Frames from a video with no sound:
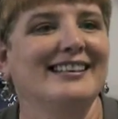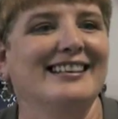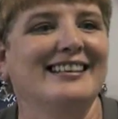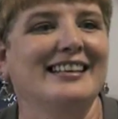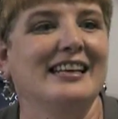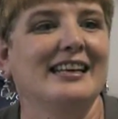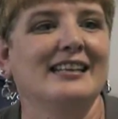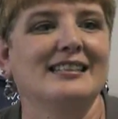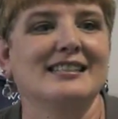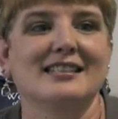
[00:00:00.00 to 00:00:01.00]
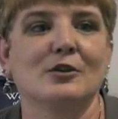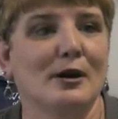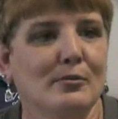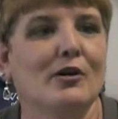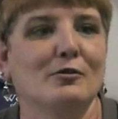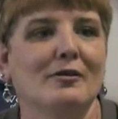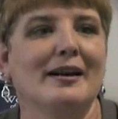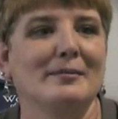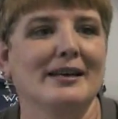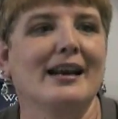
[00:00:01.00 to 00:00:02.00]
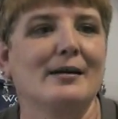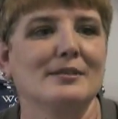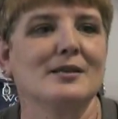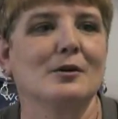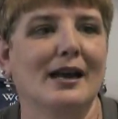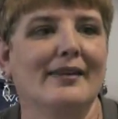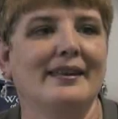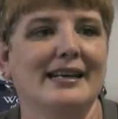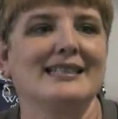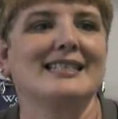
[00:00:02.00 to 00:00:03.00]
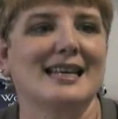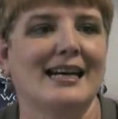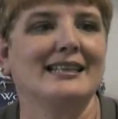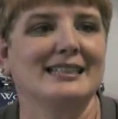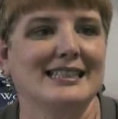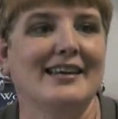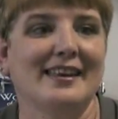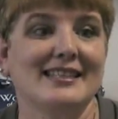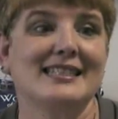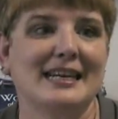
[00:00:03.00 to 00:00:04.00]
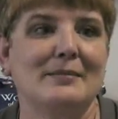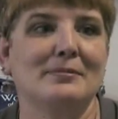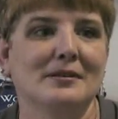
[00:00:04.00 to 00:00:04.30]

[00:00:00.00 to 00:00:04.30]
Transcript: and it's a great program, and I'm so glad that I decided to take that step.